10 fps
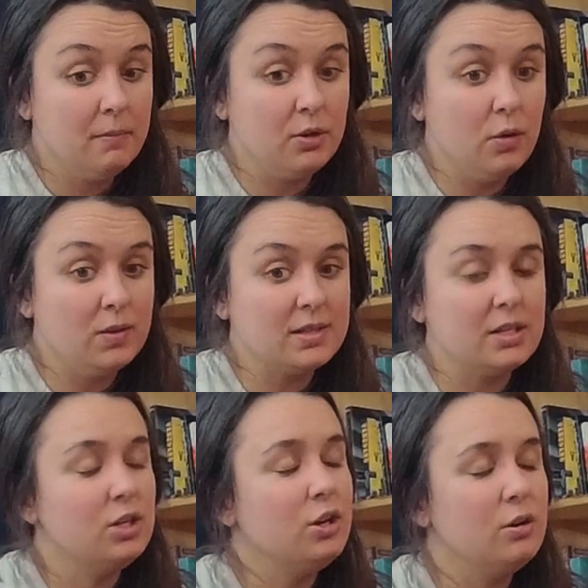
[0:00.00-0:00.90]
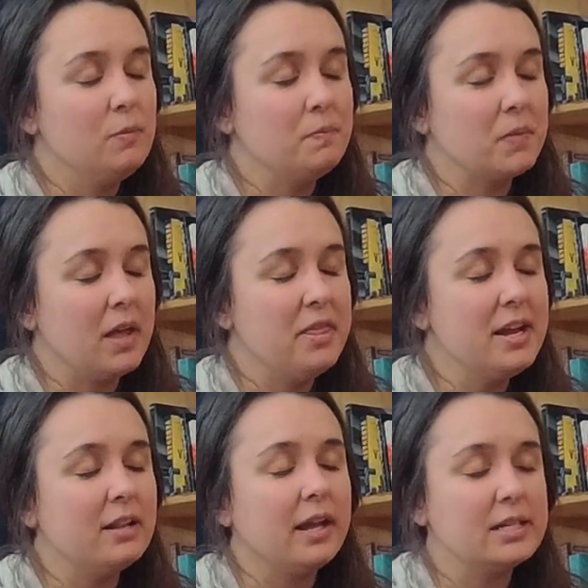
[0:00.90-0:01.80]
But no one's like, I
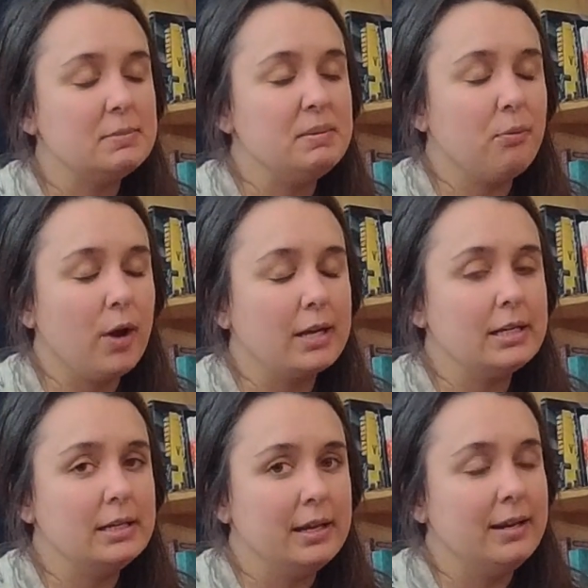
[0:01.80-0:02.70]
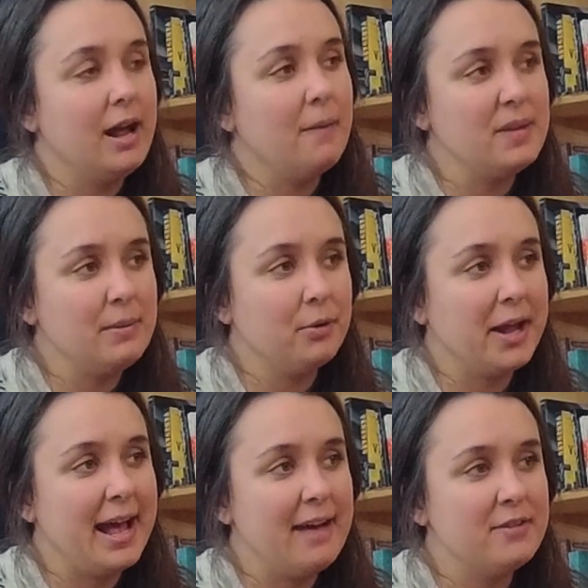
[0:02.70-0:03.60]
think I'd like to be pregnant and not be able to
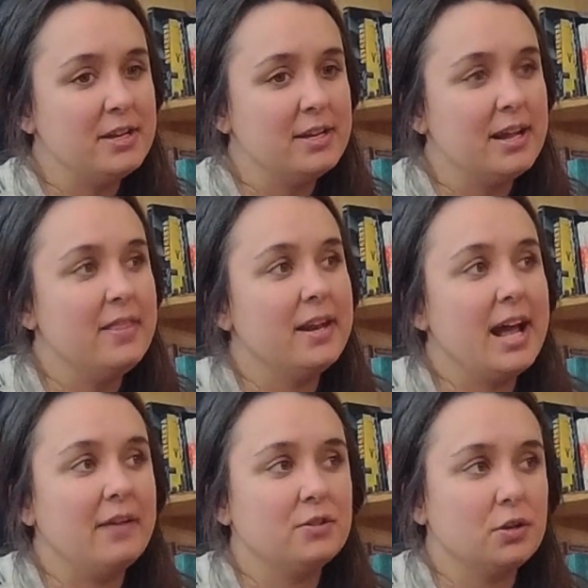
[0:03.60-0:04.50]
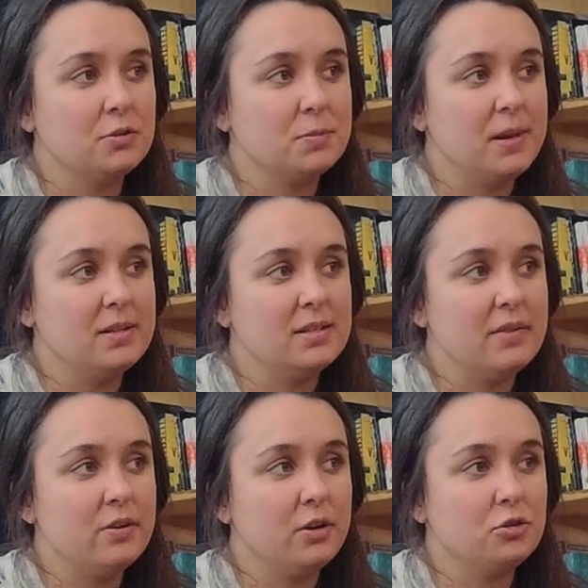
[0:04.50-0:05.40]
have it, and then have to go spend
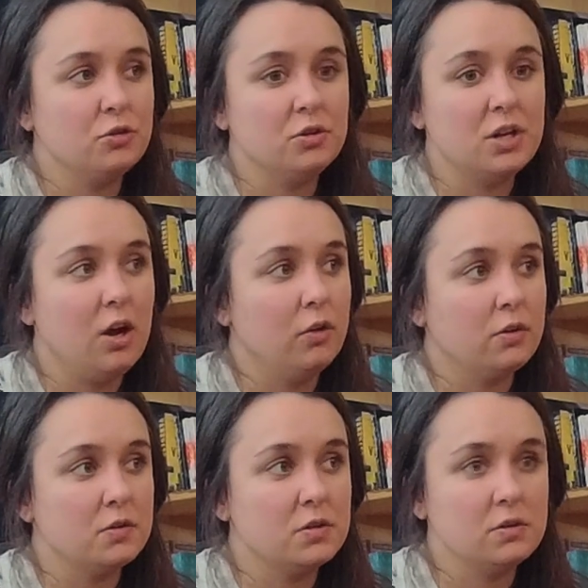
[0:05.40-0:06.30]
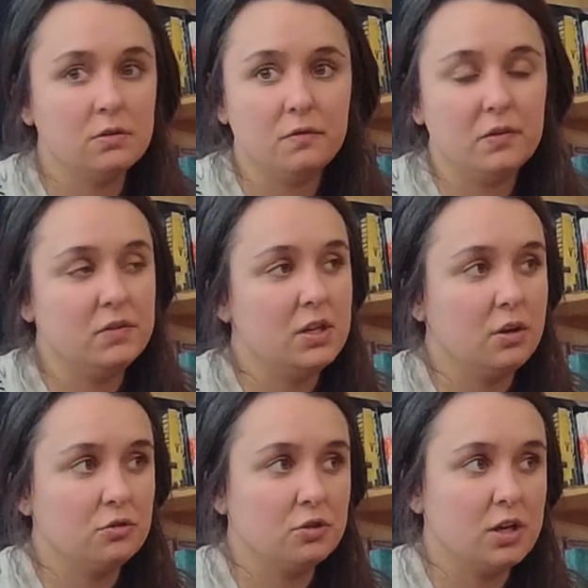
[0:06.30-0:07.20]
$700 to
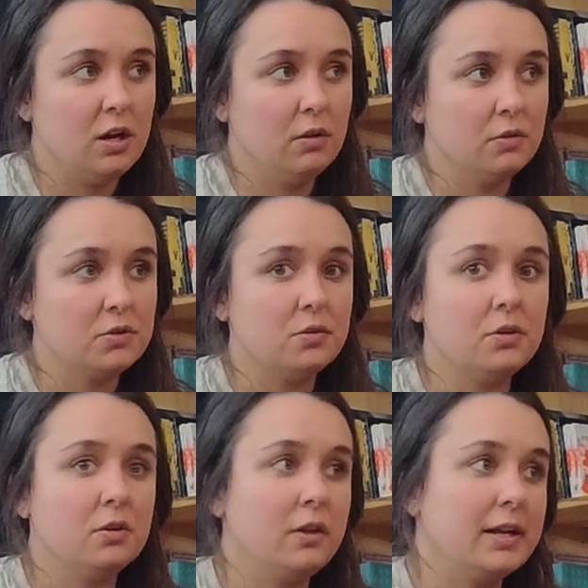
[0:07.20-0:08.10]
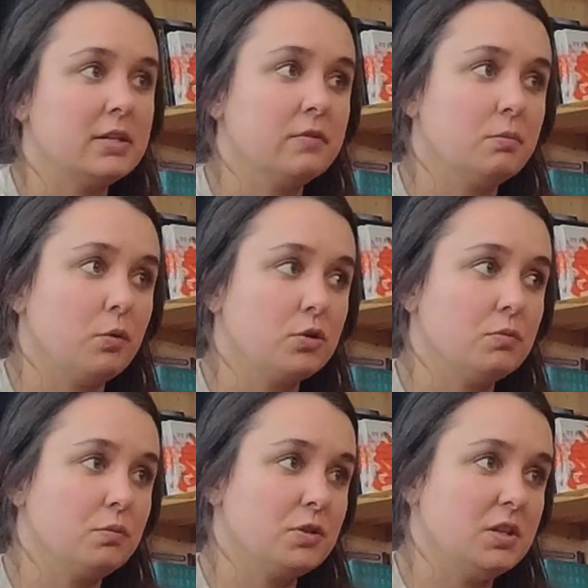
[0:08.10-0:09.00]
$1,500 on an elective
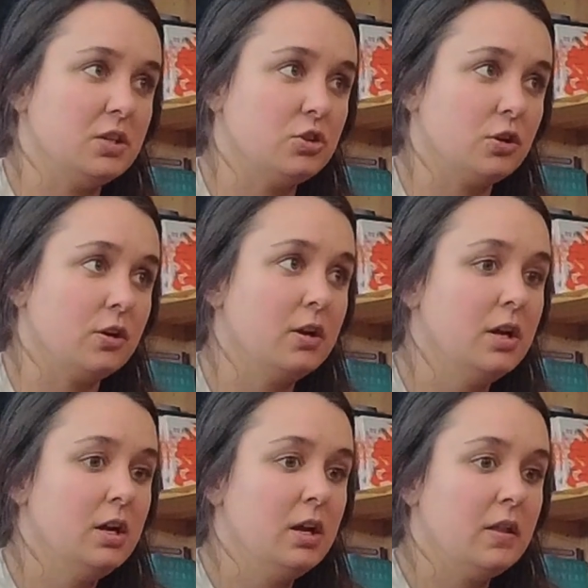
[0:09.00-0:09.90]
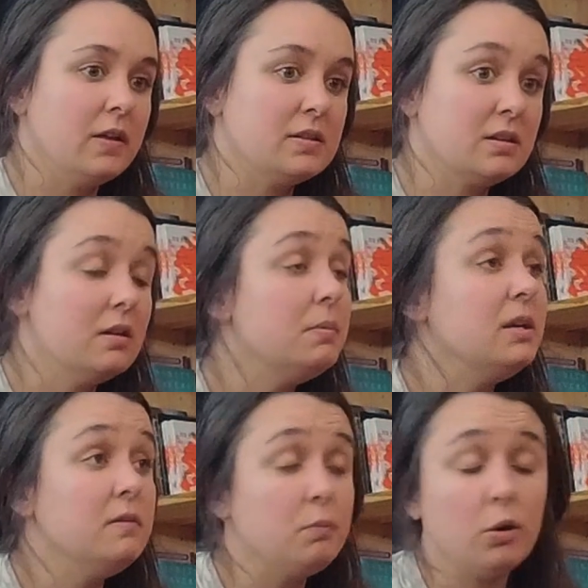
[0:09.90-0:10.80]
abortion procedure. That's going to
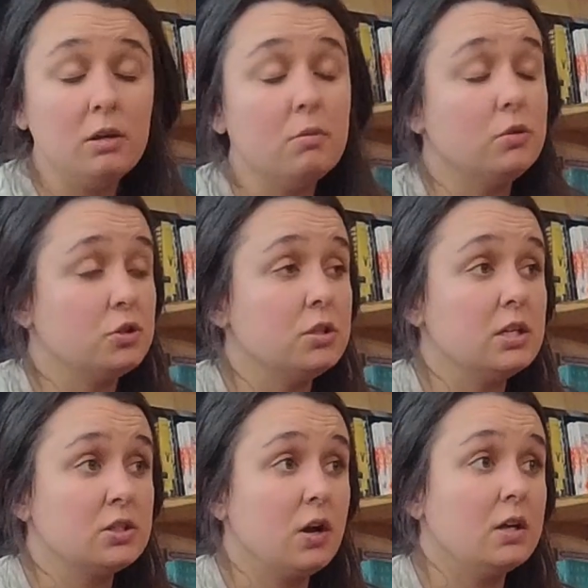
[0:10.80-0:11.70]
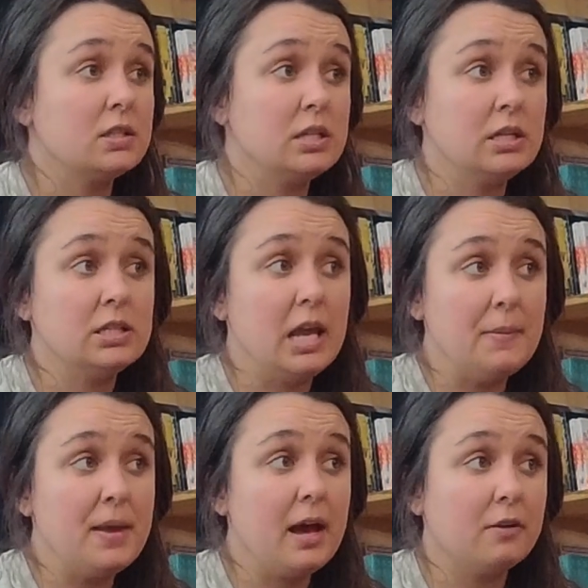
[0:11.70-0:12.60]
be pretty emotionally exhausting,
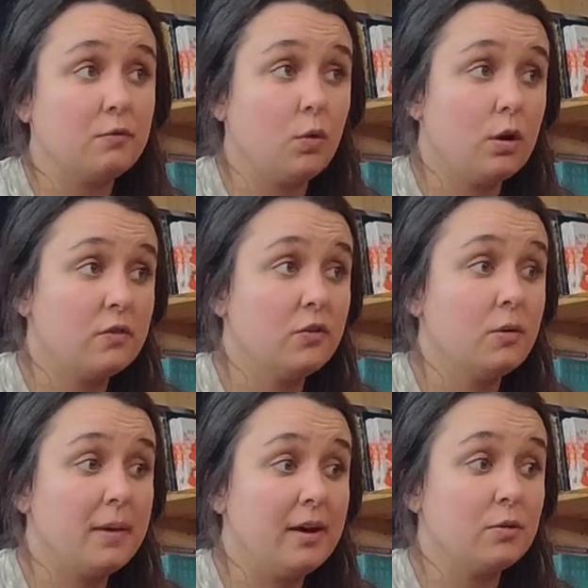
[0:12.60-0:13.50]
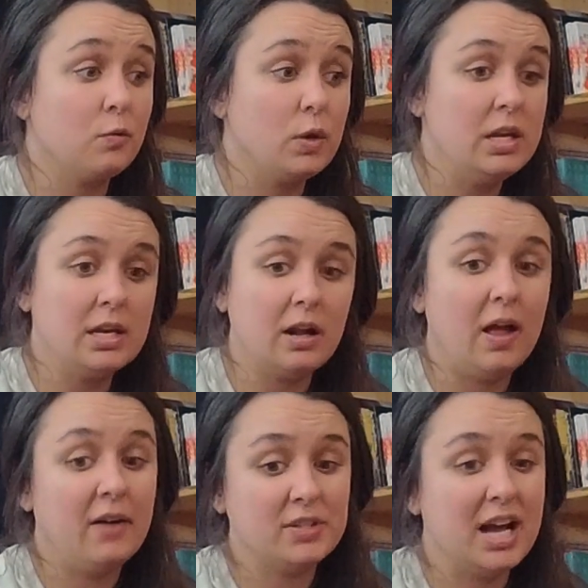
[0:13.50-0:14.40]
take me out of work for about a week, and I'll
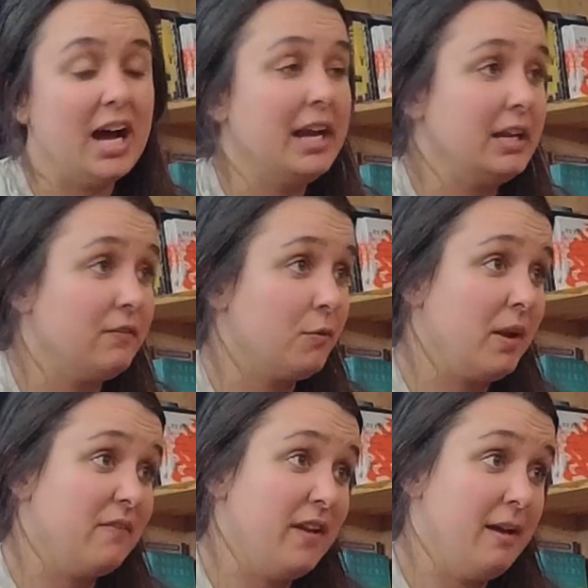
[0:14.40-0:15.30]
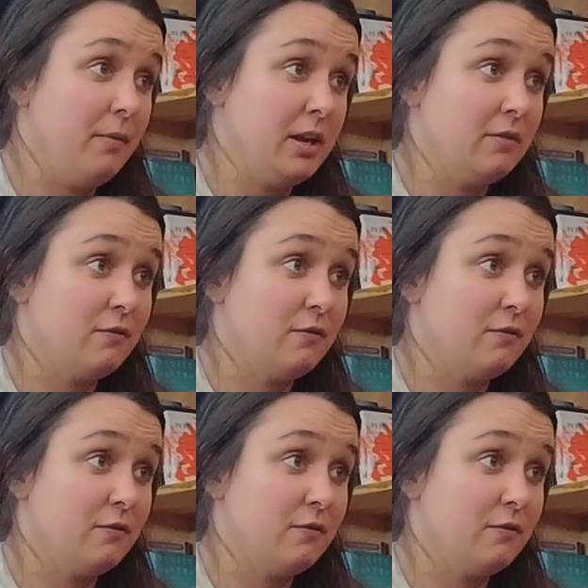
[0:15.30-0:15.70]
have to hide it from my family and